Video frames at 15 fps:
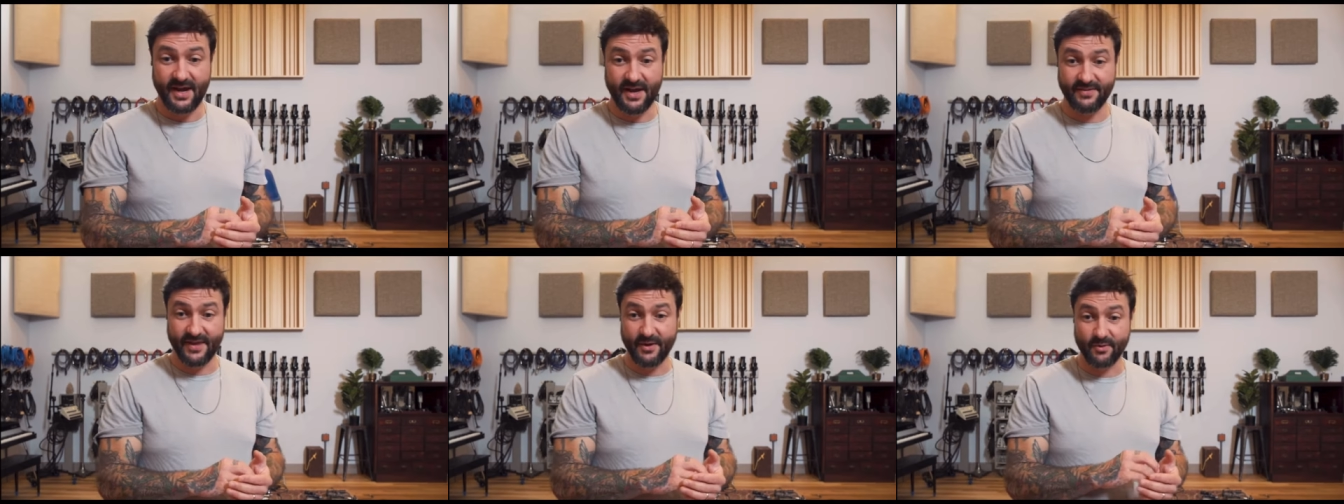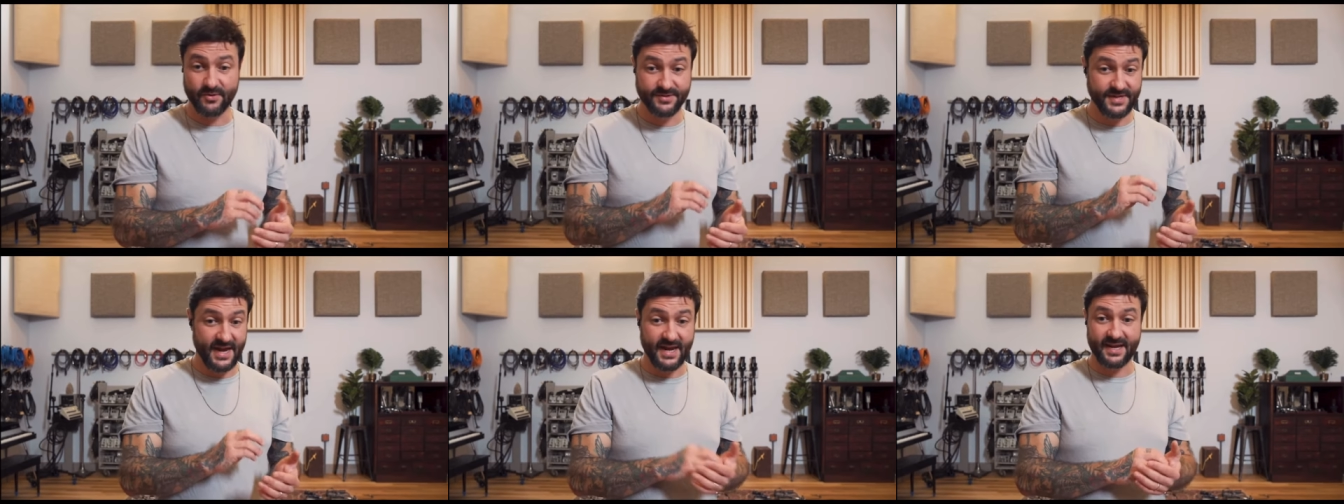and they
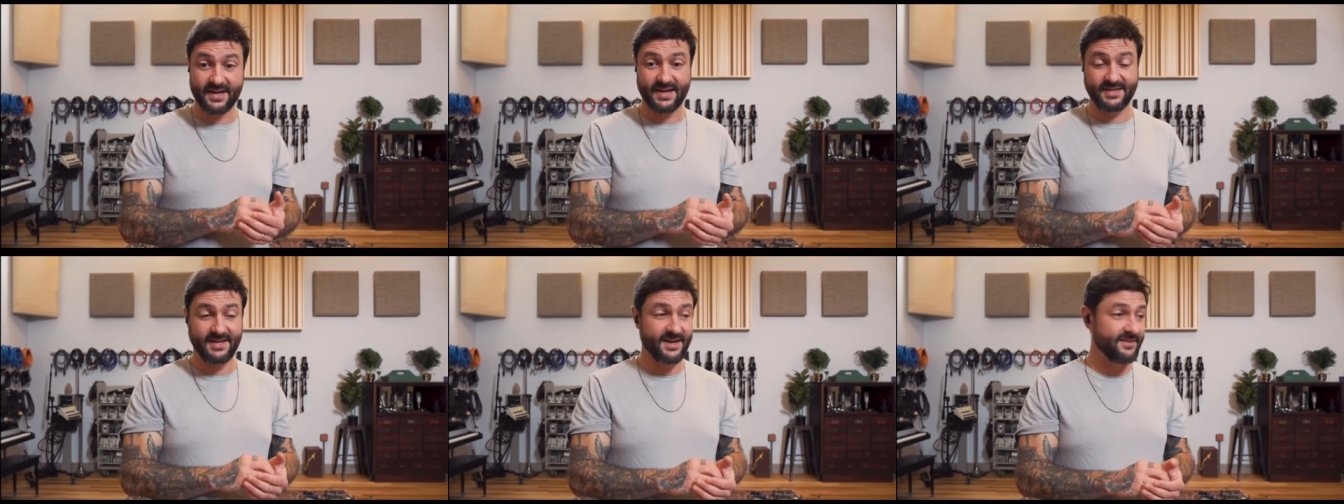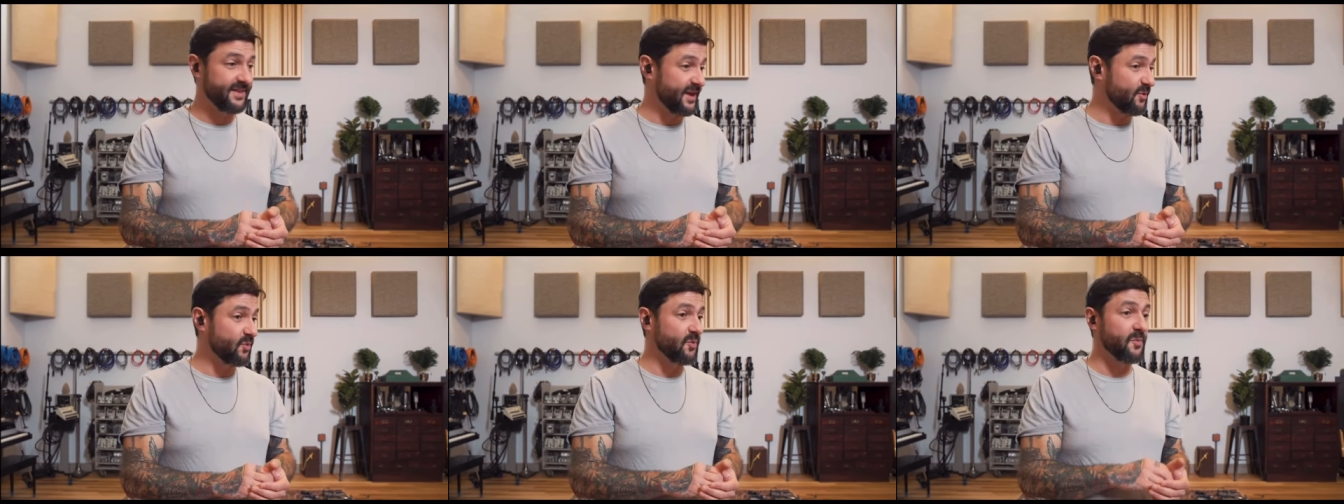will take an idea and
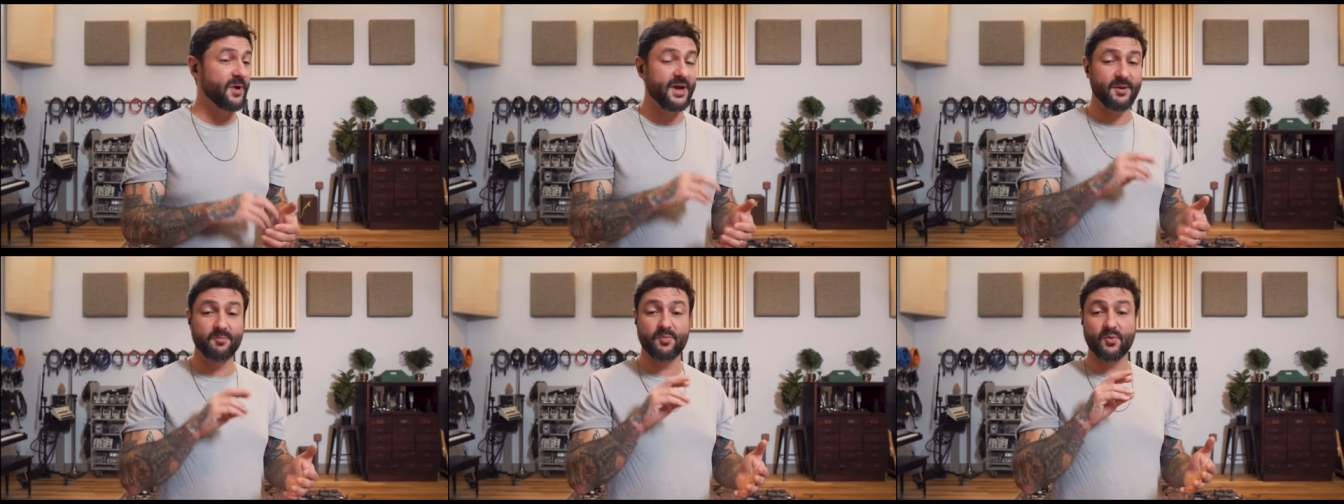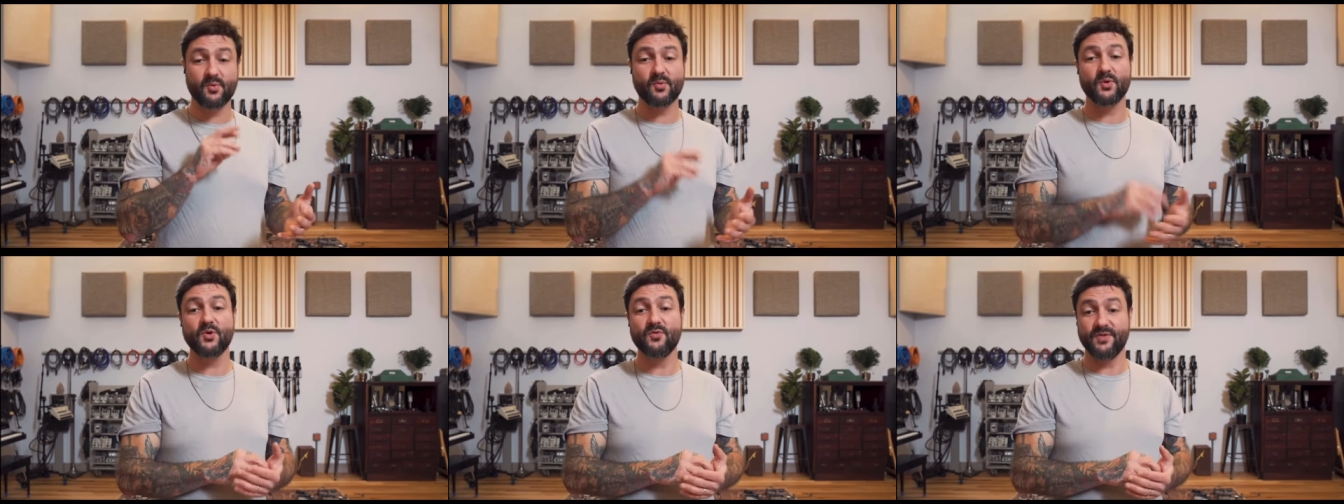they will
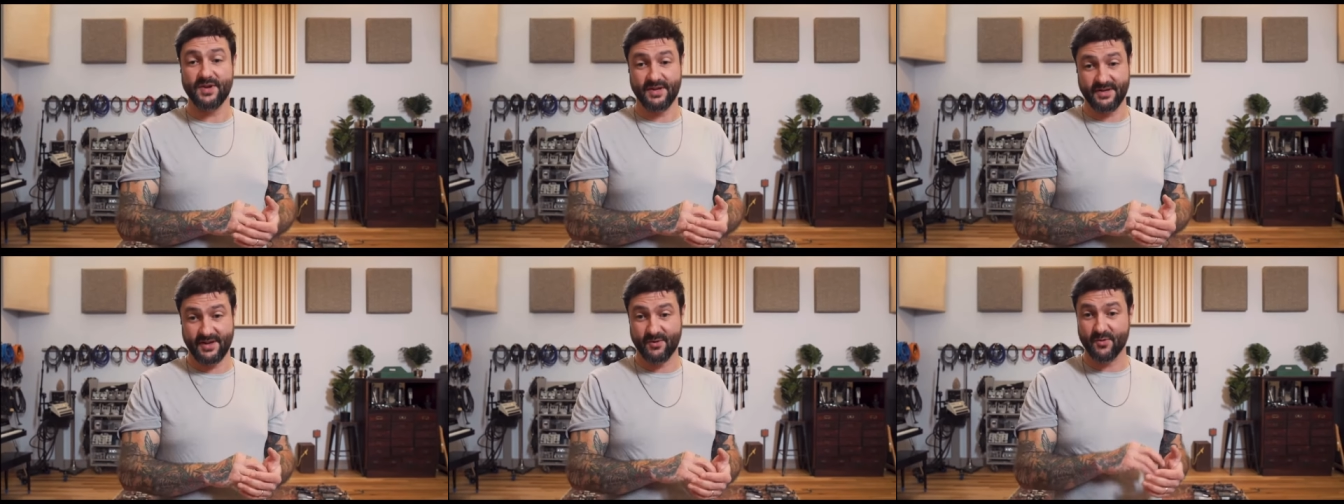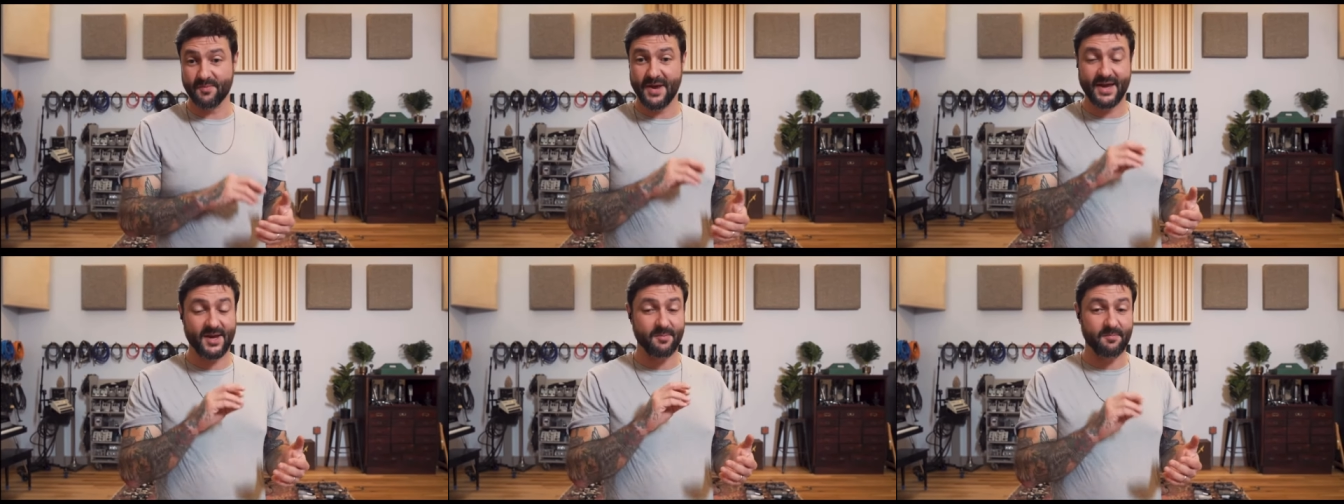improve it they will
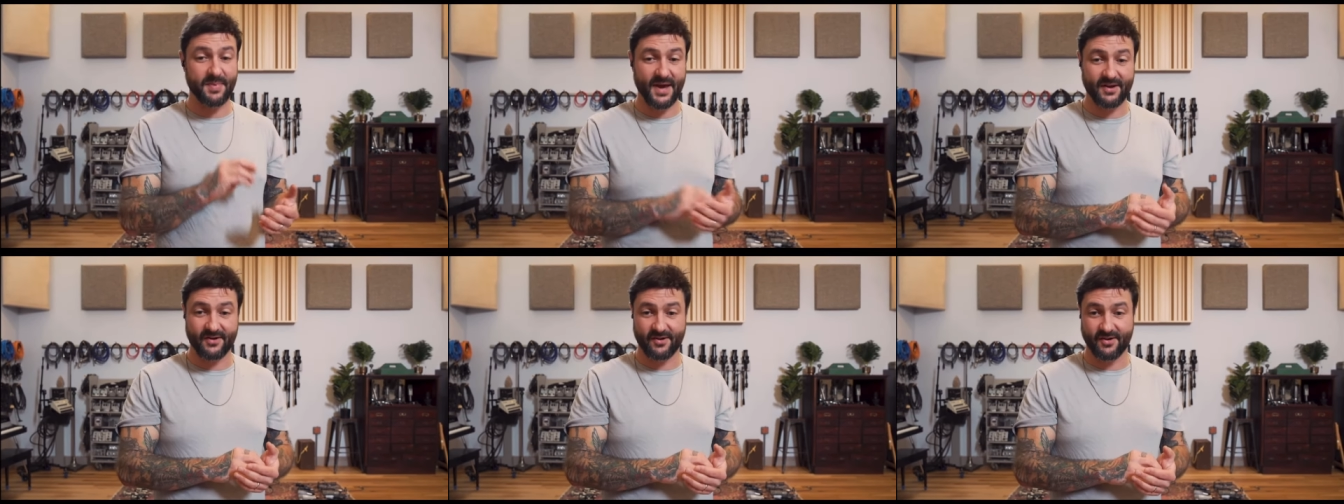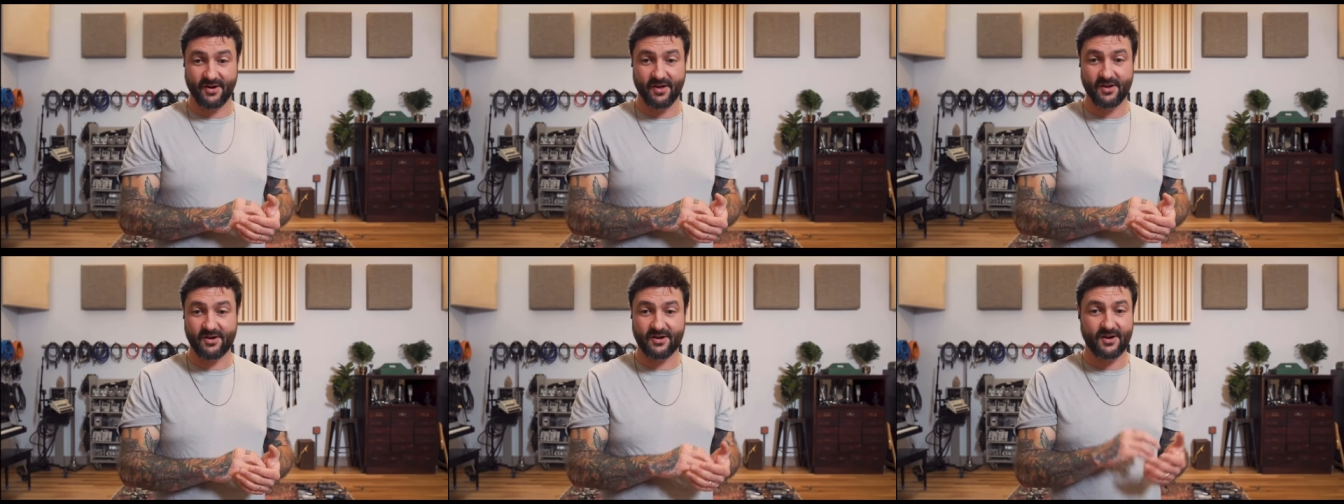make it better
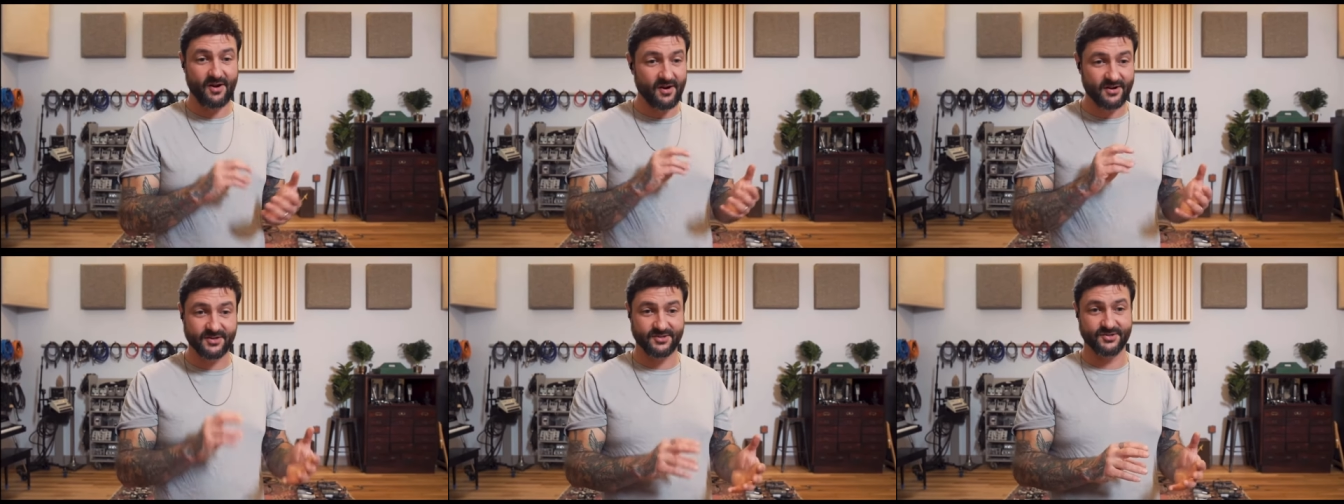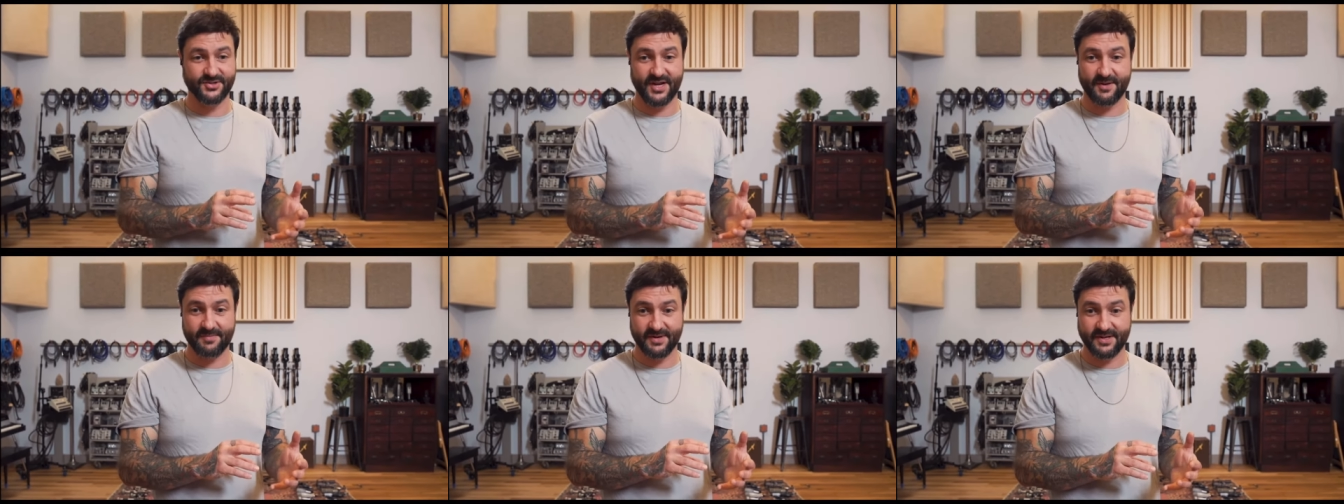all our cars are
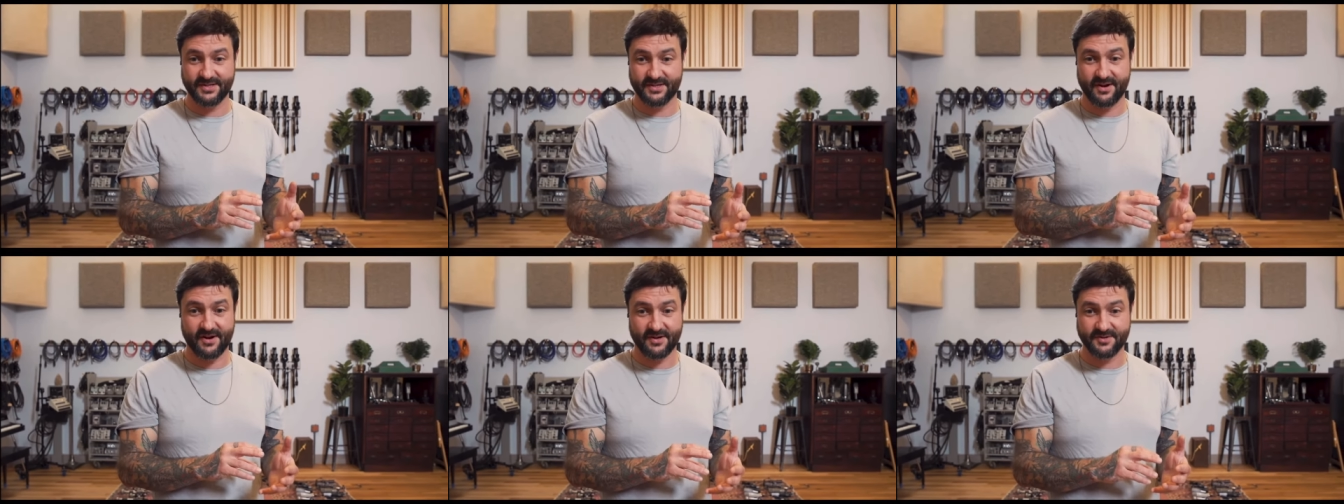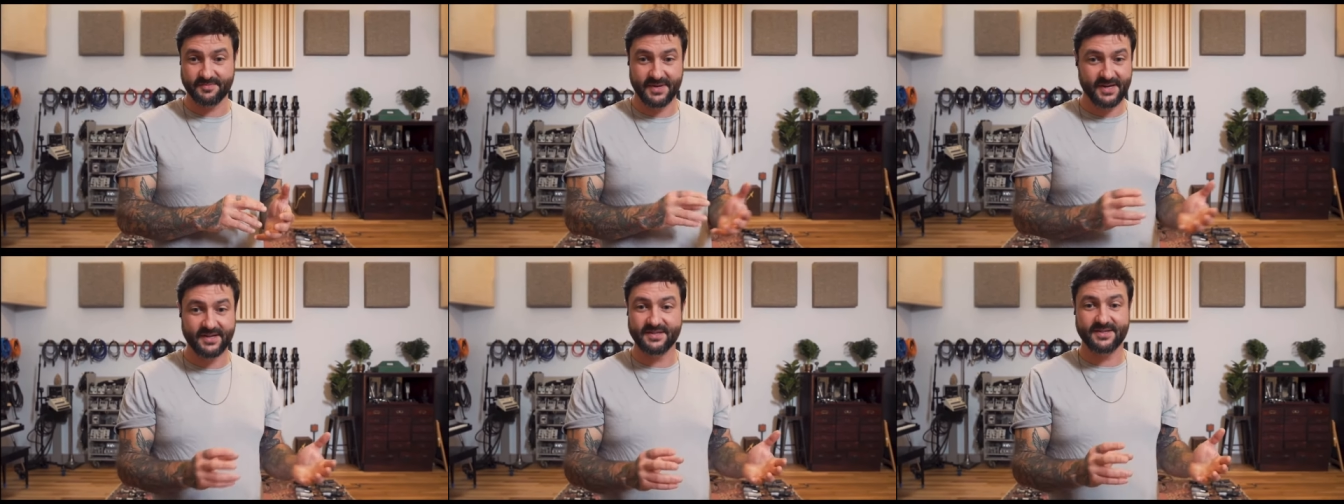japanese cars
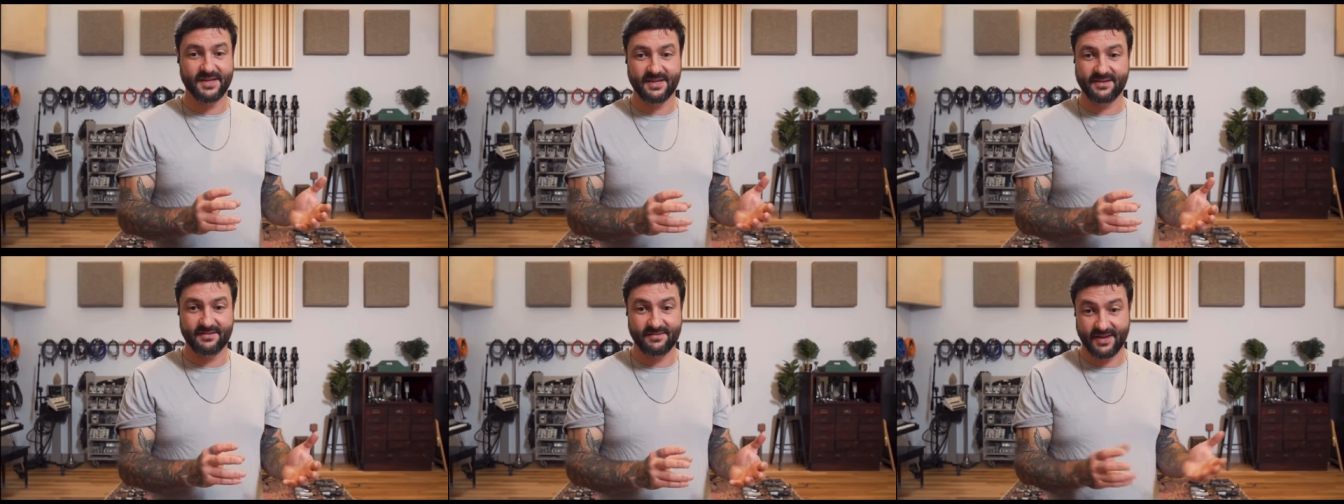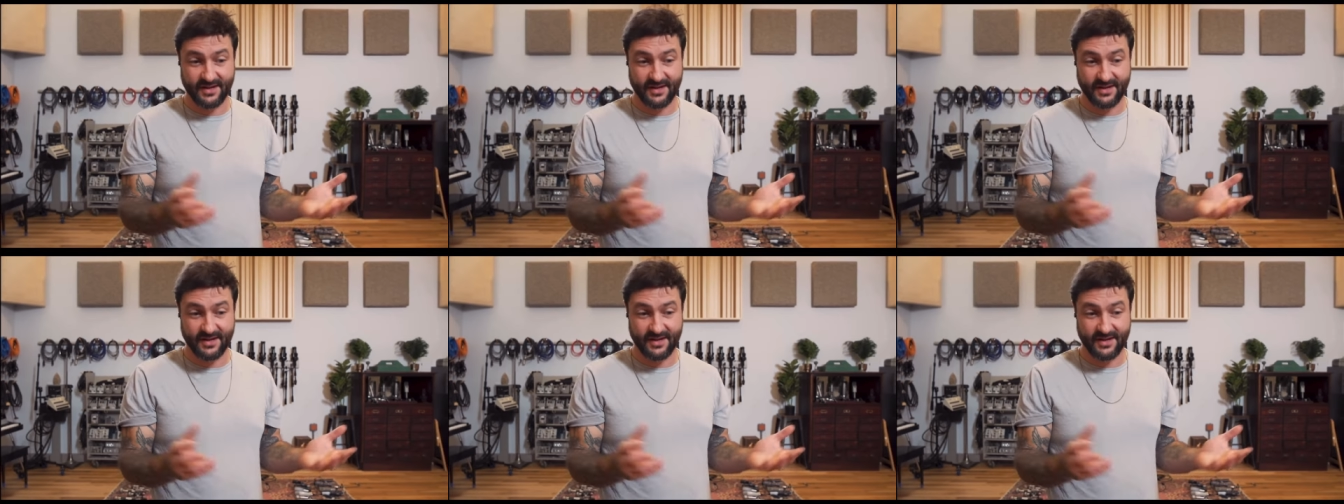because they